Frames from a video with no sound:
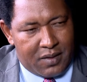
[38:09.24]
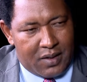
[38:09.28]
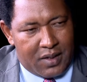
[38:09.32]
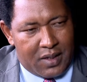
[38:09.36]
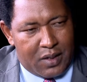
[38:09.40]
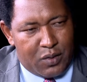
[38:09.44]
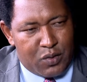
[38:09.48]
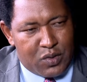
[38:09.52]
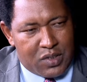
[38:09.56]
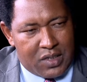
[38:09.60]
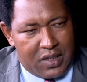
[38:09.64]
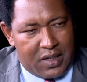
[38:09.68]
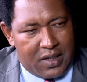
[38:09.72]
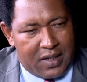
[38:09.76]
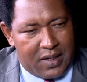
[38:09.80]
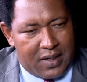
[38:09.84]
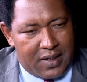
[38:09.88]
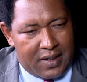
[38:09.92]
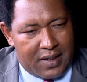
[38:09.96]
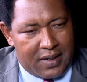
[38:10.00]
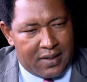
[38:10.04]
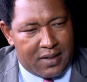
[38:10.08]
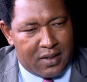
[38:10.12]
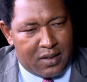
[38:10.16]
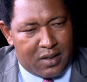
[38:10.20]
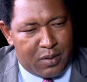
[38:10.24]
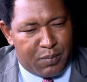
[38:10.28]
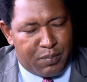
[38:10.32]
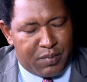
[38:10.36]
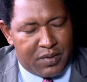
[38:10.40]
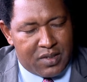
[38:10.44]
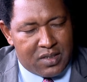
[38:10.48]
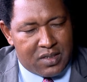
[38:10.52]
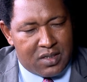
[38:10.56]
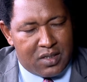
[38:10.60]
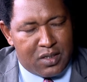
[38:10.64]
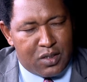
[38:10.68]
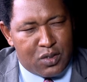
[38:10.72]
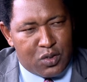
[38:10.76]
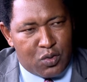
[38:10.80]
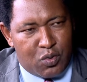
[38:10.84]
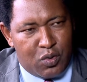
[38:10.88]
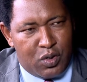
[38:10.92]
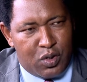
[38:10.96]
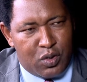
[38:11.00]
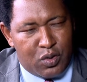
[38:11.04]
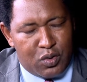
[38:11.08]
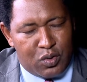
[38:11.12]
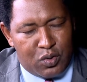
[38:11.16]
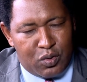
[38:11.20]
And I was saying, I heard that the president is
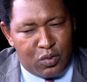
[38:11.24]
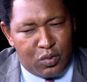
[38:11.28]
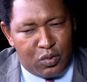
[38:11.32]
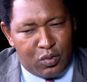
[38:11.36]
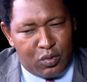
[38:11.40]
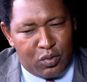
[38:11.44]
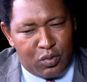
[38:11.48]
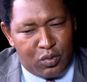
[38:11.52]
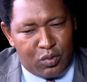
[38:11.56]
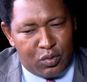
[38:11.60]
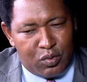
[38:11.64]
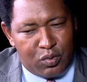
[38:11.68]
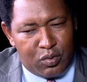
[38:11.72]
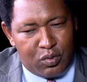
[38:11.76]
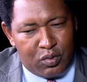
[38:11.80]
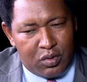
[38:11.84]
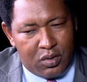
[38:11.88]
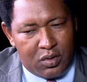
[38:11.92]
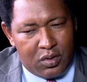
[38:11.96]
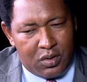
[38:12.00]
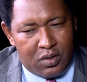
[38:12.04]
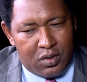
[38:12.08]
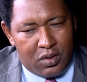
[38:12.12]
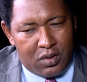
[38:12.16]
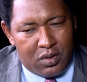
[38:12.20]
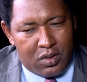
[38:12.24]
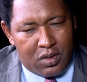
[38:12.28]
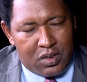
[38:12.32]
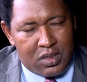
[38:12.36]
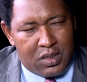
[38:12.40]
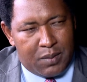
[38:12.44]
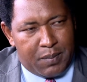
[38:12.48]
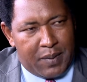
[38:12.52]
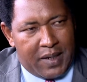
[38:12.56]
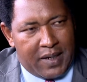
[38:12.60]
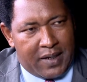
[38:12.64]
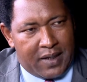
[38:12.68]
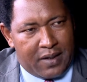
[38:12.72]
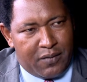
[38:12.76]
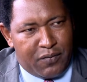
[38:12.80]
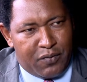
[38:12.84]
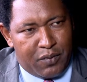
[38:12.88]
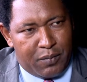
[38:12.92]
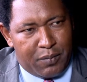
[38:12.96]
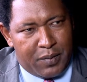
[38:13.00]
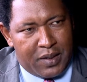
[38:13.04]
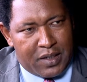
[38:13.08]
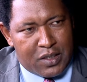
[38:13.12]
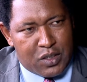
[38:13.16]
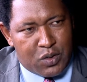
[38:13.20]
going to Jamaica
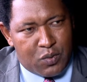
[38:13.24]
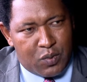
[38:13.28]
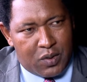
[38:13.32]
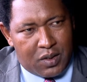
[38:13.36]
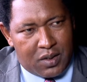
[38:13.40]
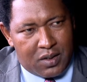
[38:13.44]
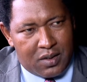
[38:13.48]
from next week.